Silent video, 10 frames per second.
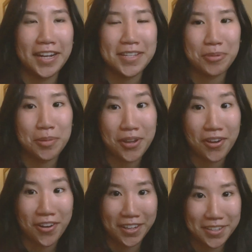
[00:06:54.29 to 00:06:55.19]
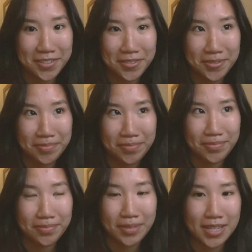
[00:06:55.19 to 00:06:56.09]
Guys, I'm gonna be honest,
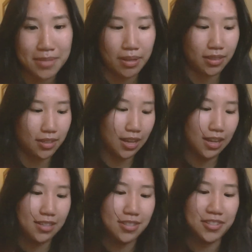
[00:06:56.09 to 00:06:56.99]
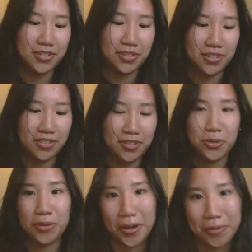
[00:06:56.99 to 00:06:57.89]
I spent the last
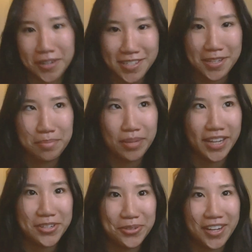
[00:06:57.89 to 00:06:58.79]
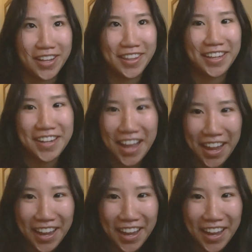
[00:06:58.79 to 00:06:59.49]
two hours in bed doing nothing.